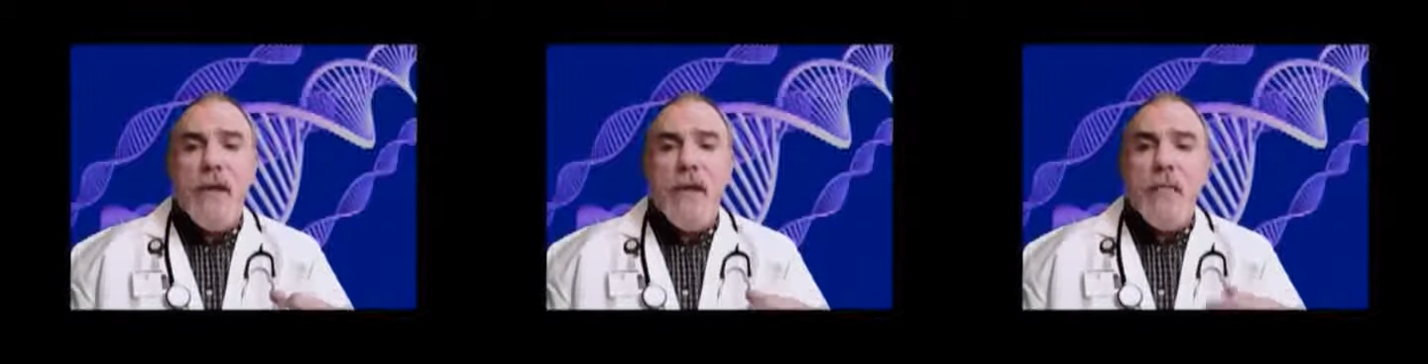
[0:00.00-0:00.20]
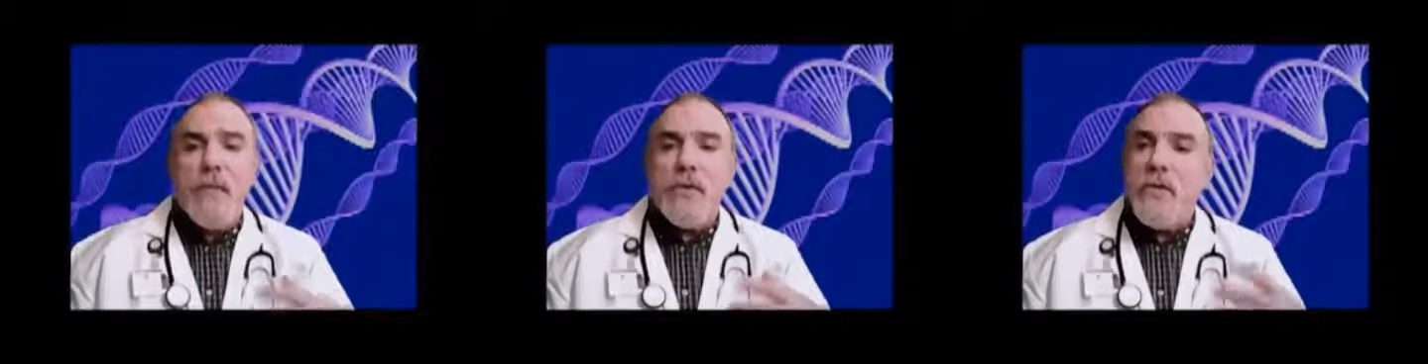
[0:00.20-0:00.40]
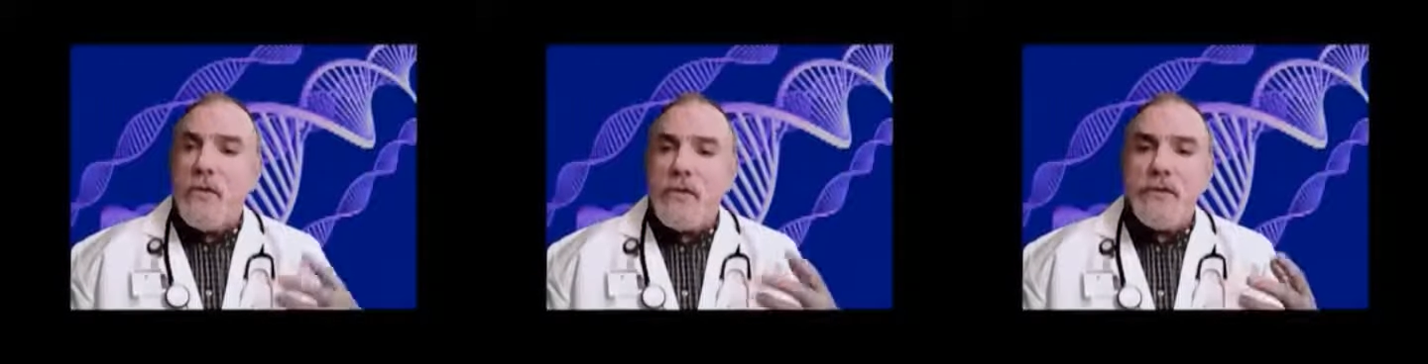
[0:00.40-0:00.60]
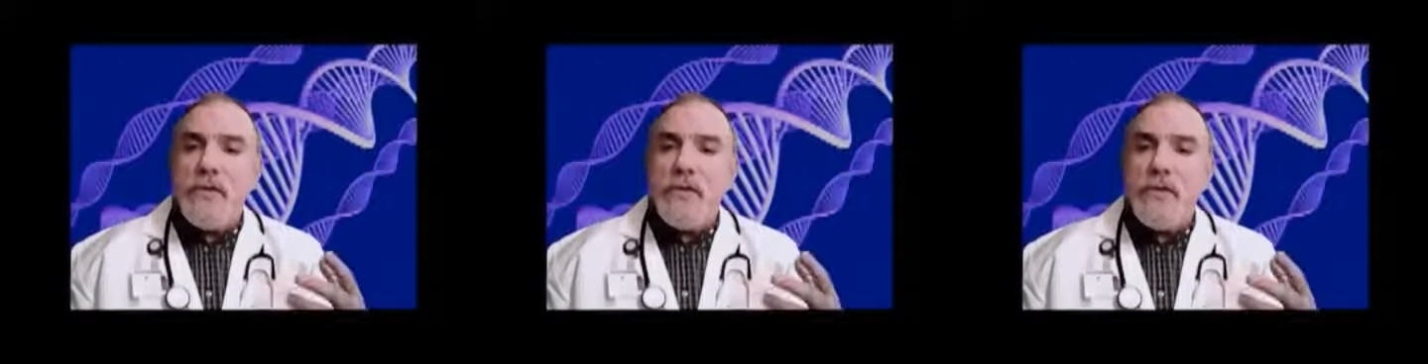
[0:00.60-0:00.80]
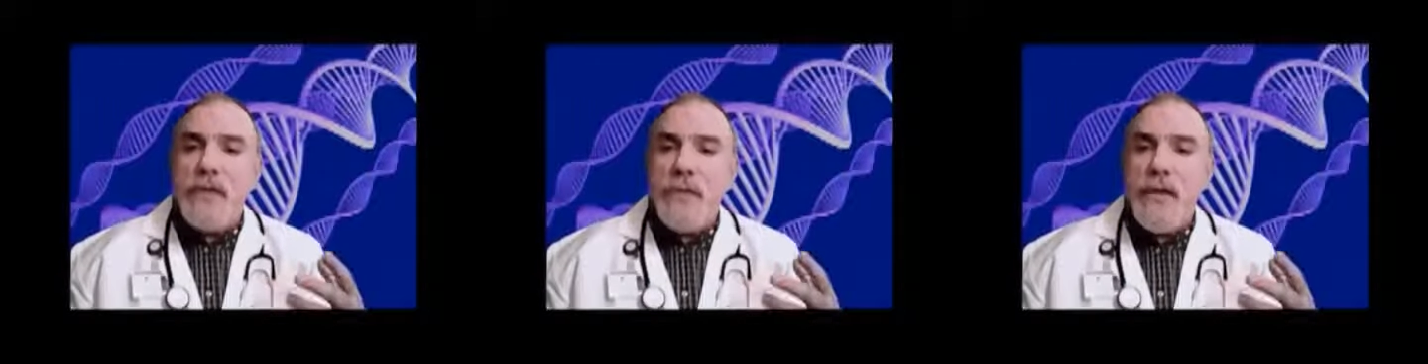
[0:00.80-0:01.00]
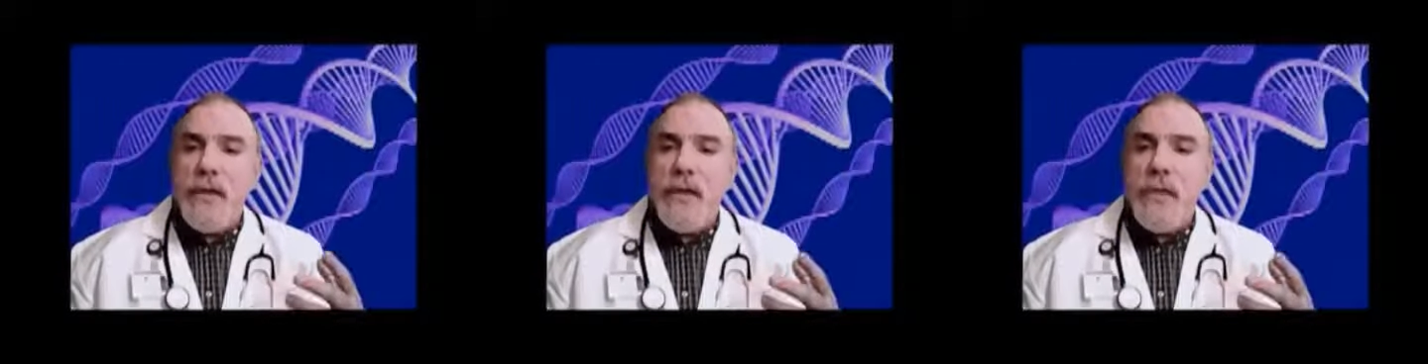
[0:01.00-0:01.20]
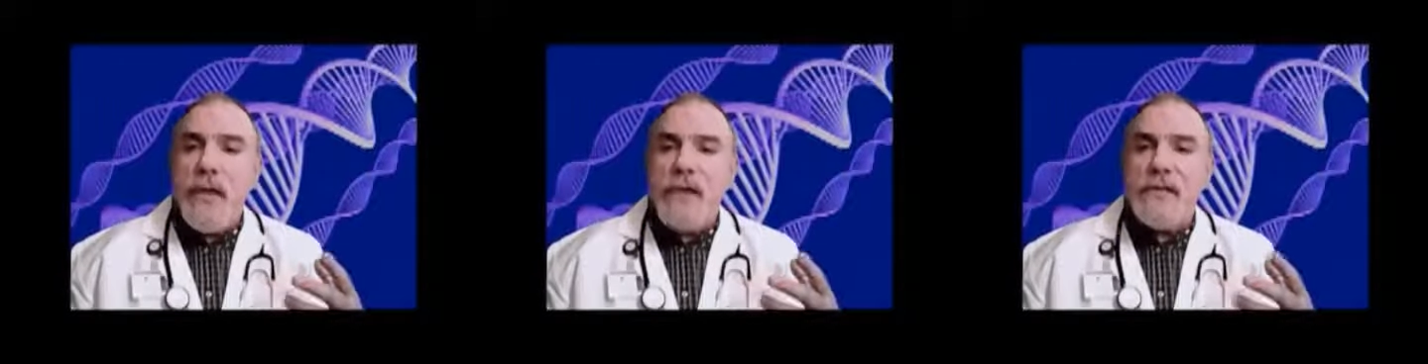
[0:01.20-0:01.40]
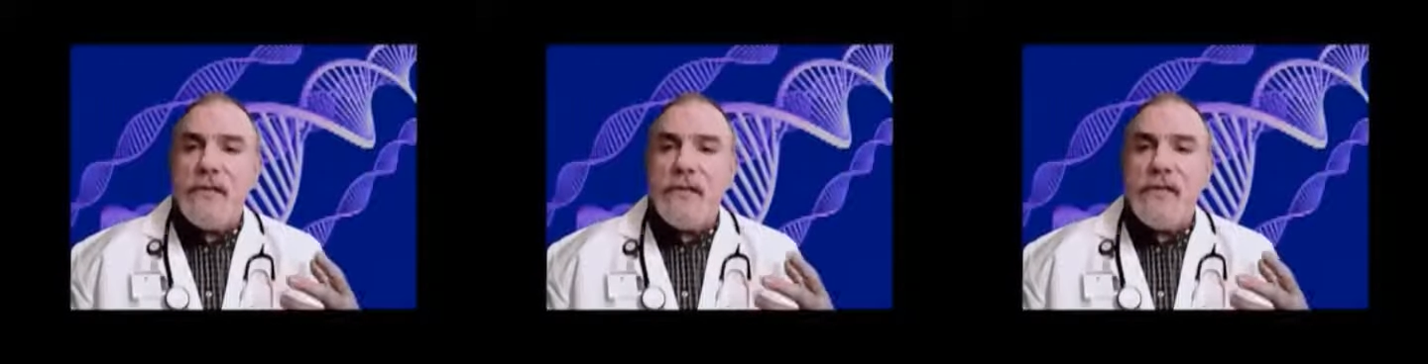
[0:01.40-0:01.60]
But there are certain amino
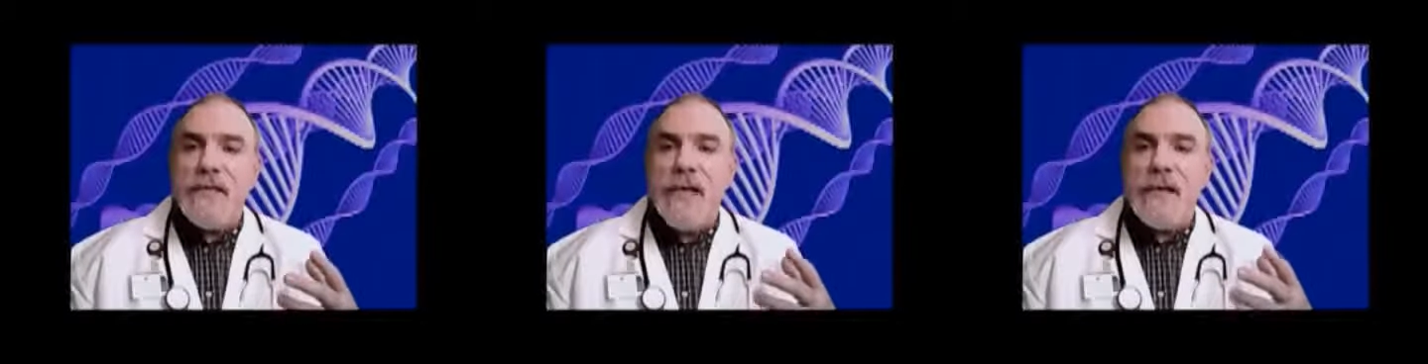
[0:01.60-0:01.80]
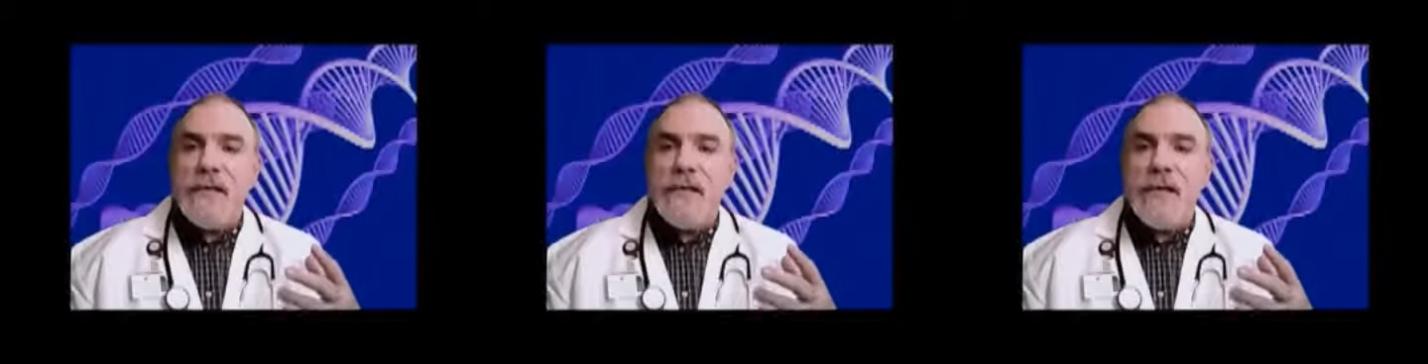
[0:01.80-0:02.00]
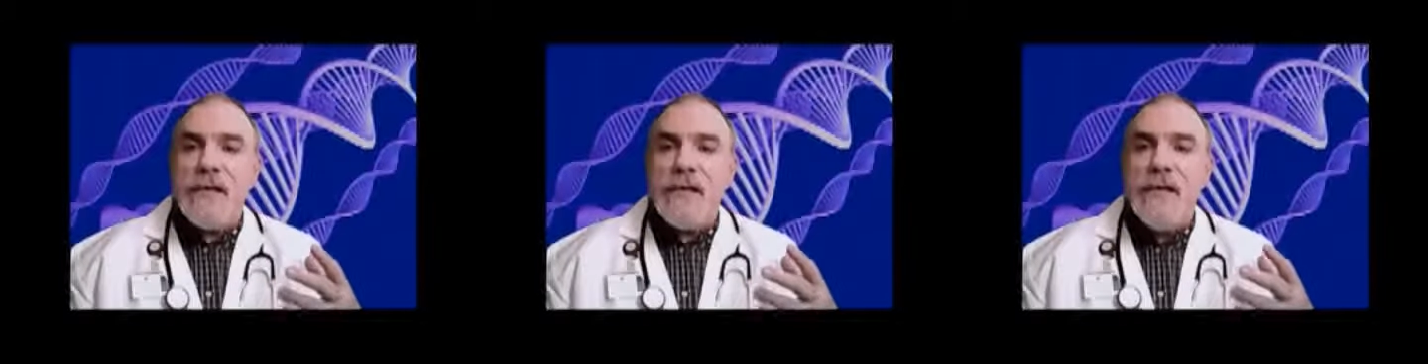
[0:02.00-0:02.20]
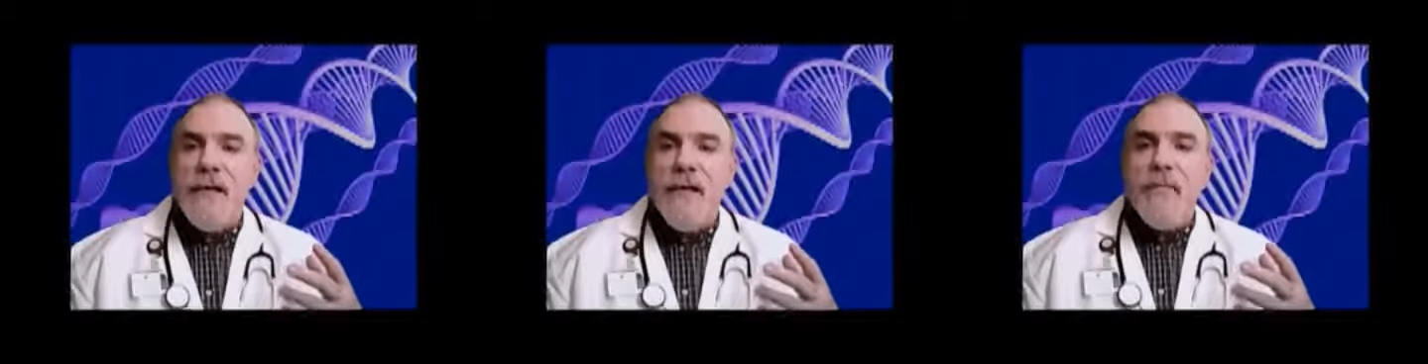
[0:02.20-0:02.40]
acids that